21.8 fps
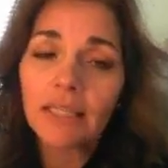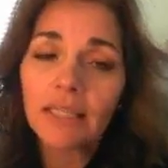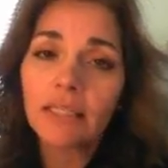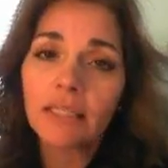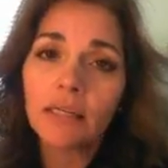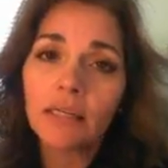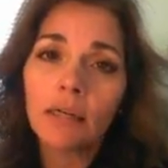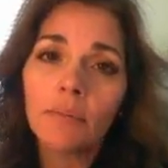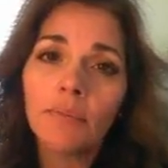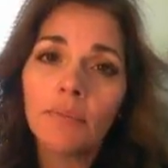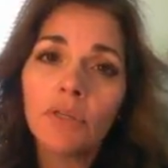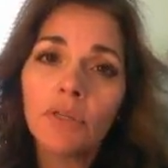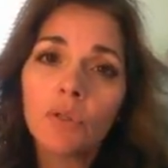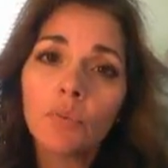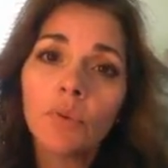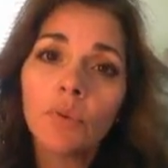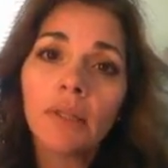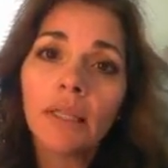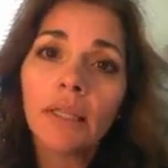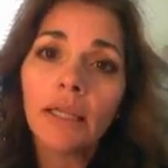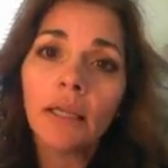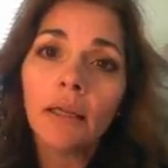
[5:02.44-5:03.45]
system is
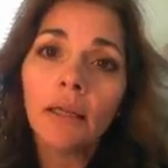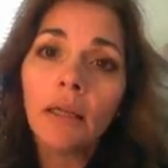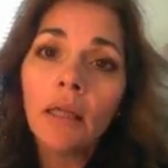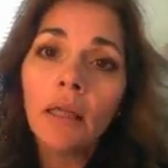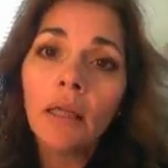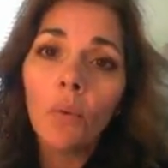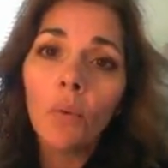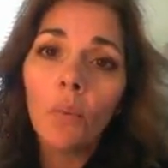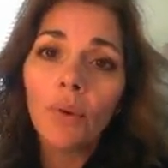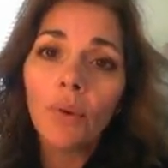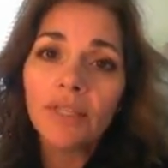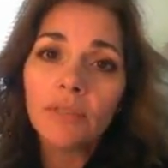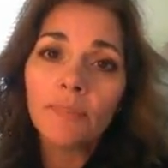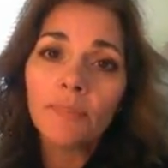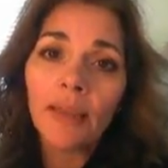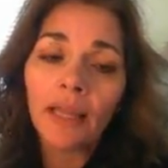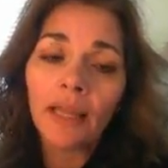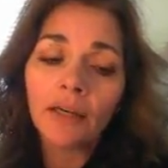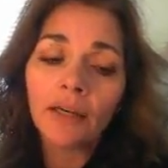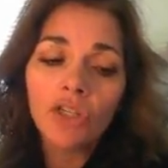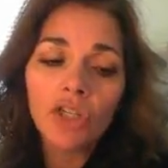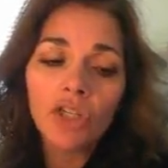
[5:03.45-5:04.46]
really what's
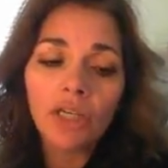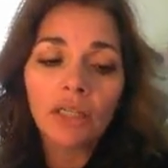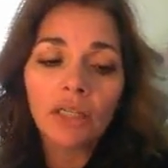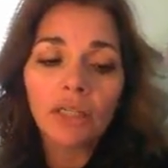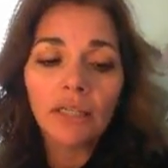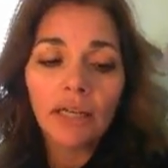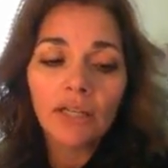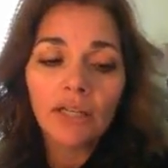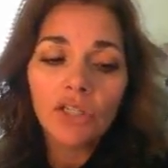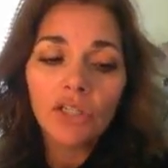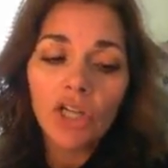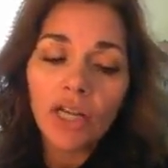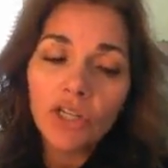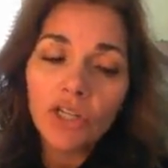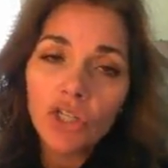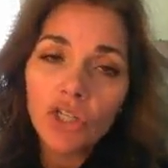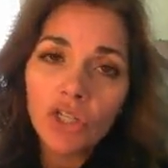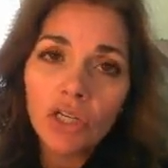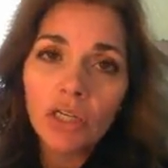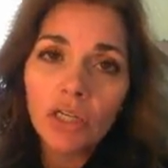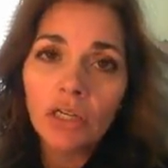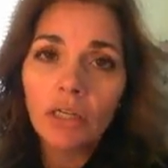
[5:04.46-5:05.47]
managing
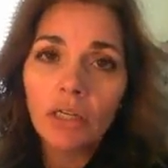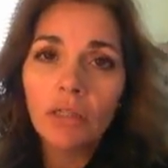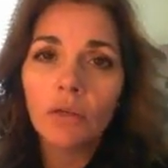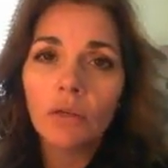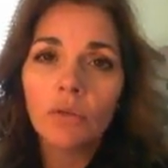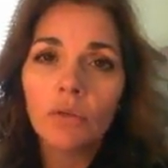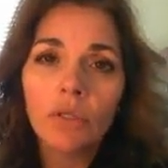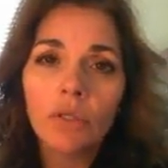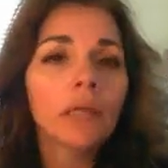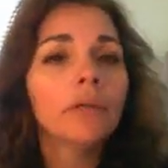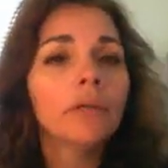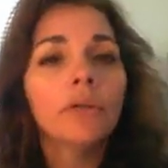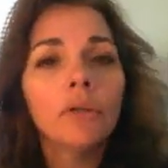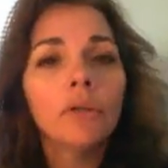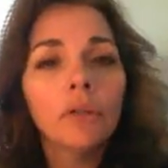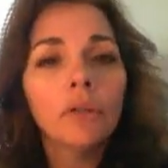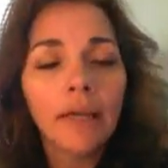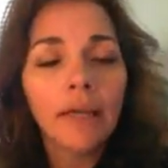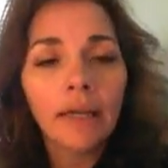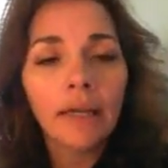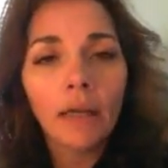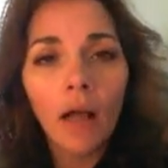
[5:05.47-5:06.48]
digestion and those
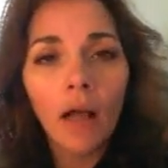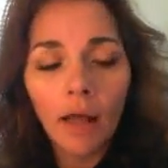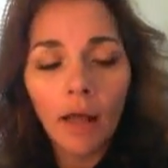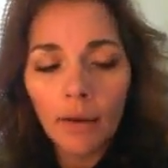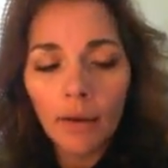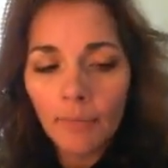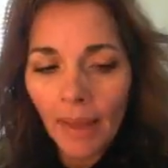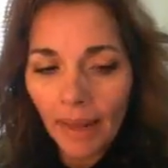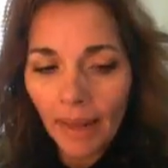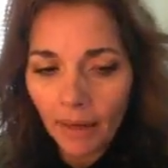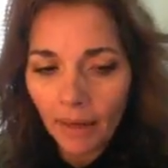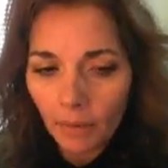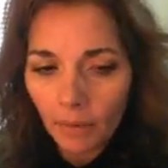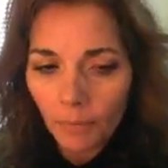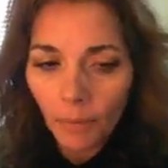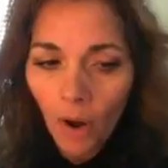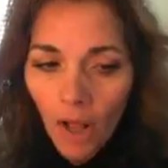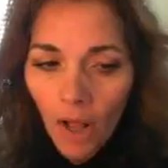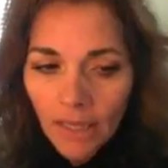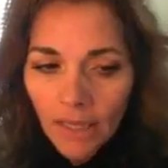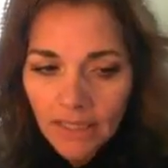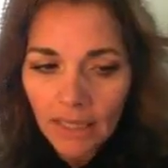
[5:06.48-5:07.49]
underlying automatic
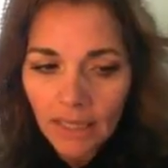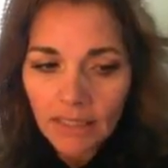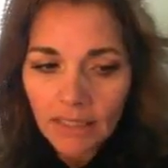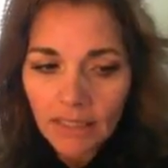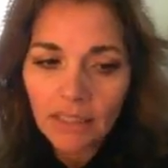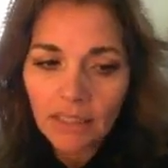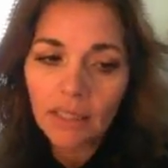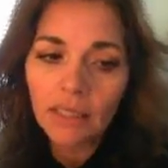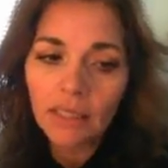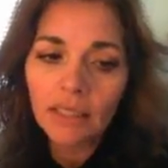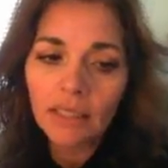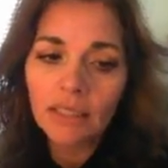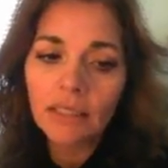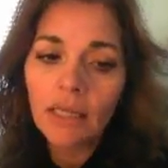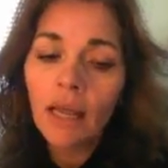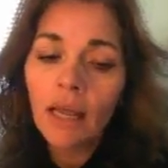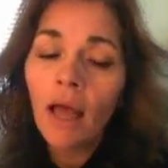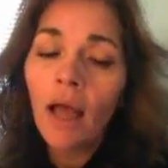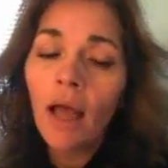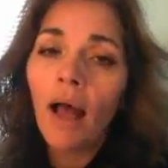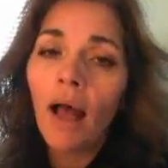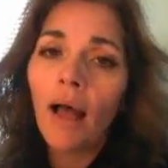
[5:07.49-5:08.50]
processes
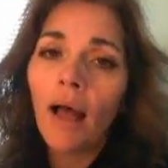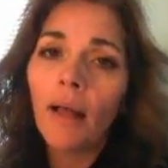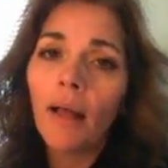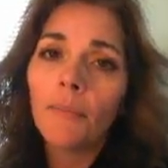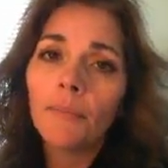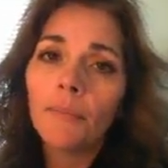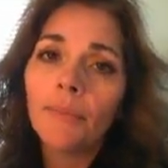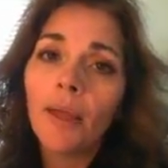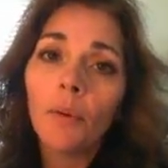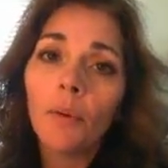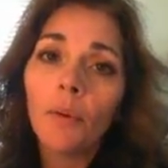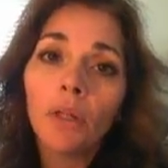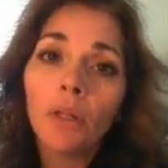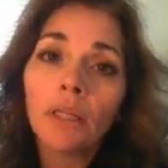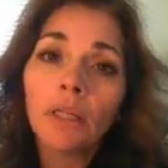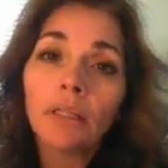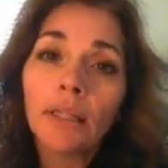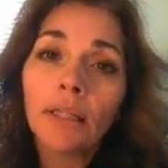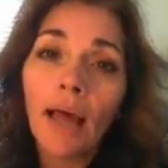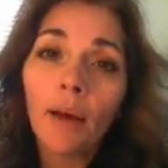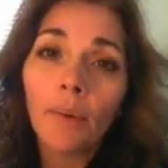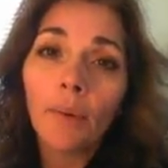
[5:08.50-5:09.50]
that will
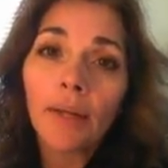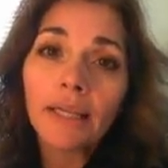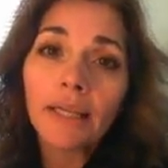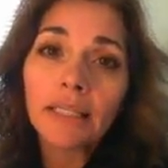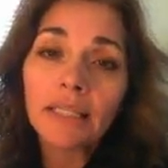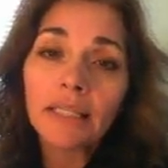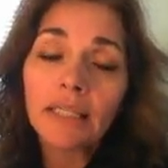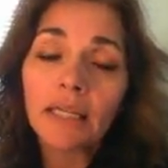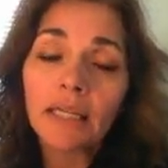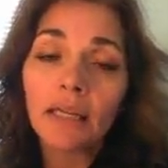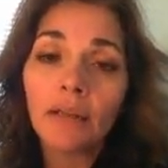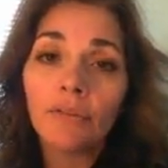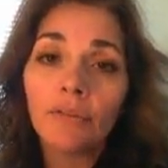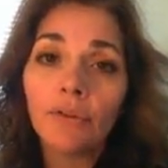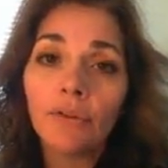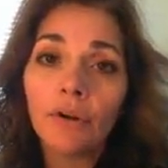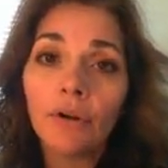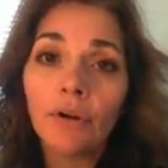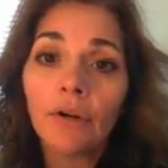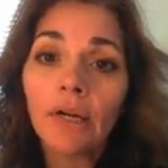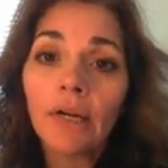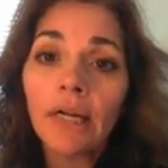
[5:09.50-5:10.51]
allow us to
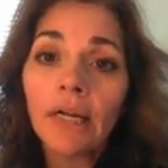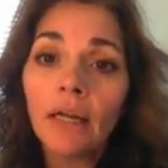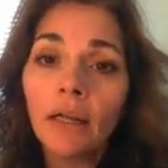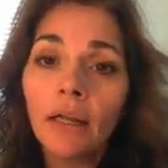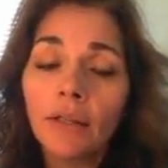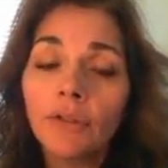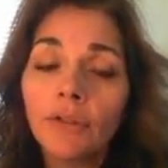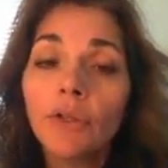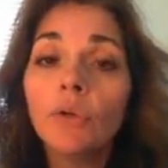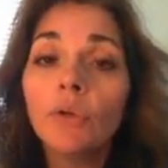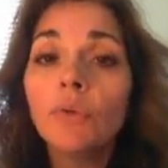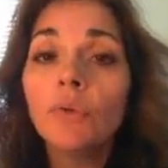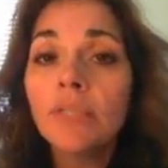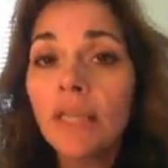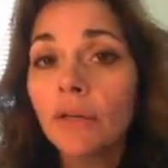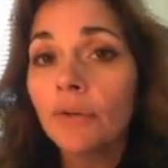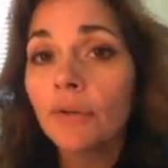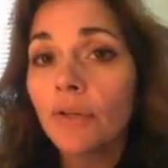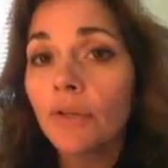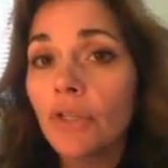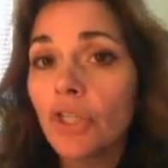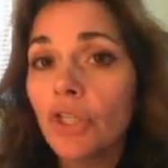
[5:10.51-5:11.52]
either use
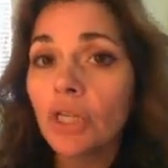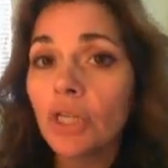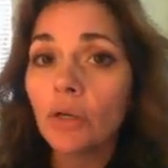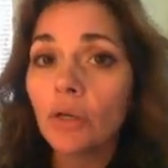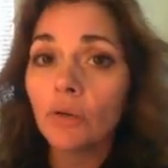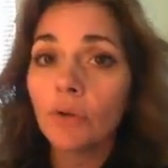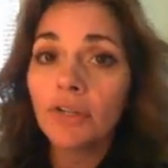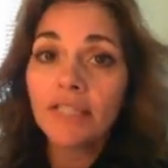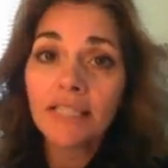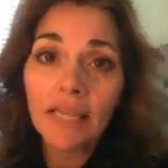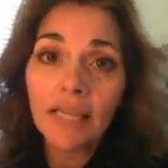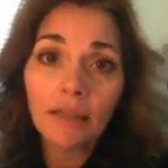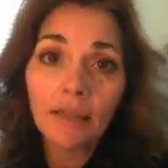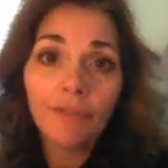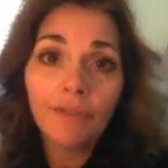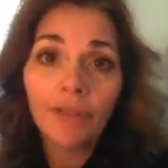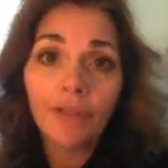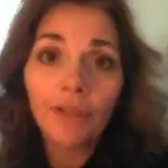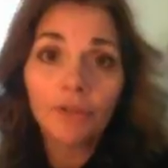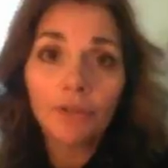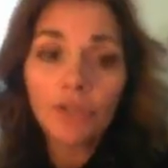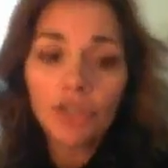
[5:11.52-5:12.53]
energy or save
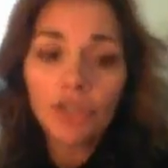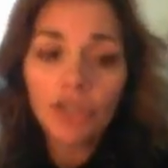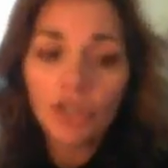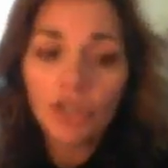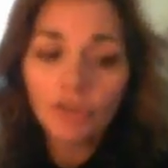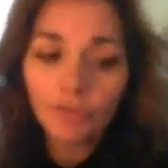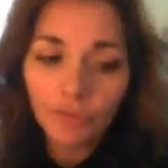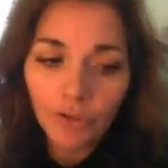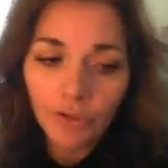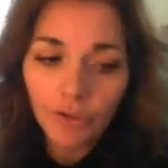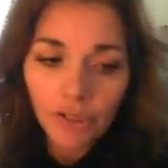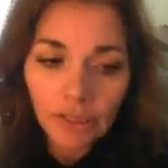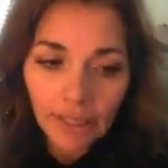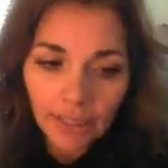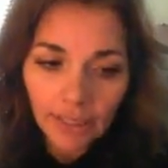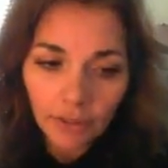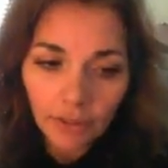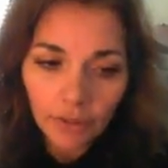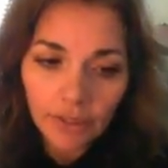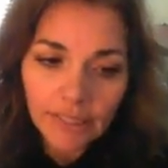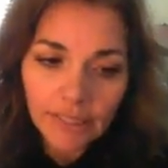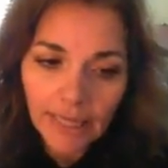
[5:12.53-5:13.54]
energy for a
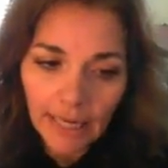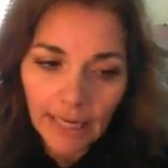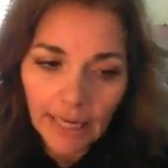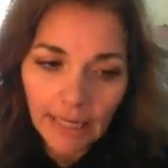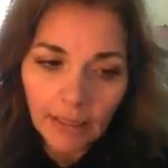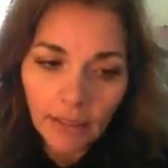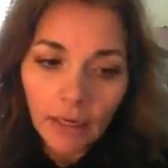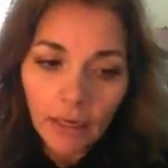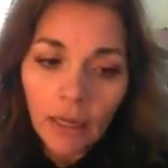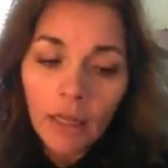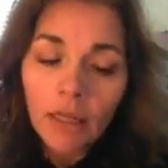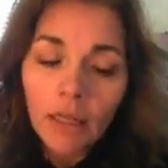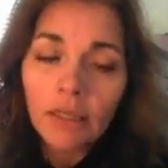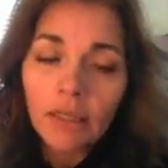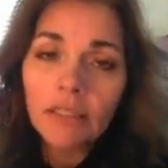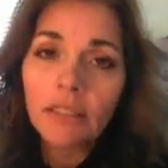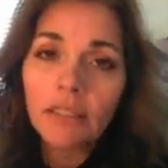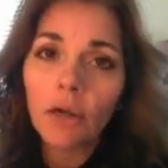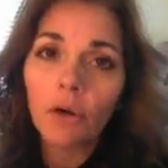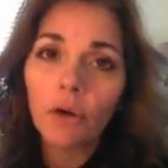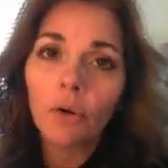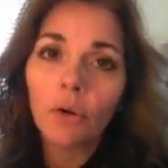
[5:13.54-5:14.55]
later date.
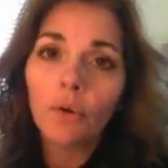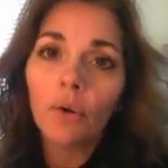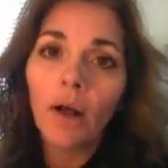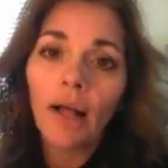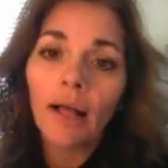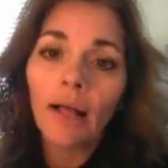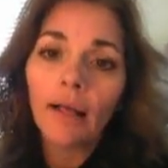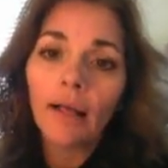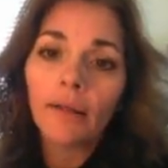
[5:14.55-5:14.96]
So